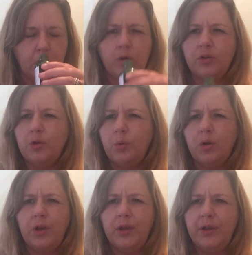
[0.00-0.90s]
I don't know what
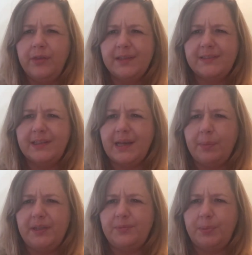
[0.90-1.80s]
on earth is in that,
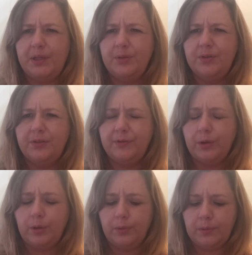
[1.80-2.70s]
but it's
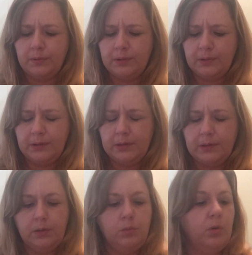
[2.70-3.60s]
beautiful.
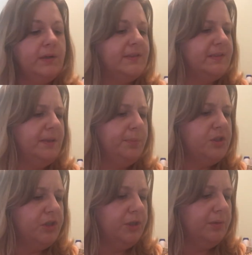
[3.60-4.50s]
What is it? Is it
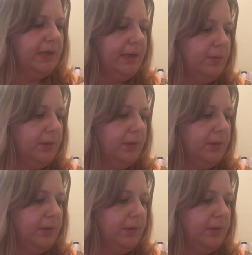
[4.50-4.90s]
patchouli, I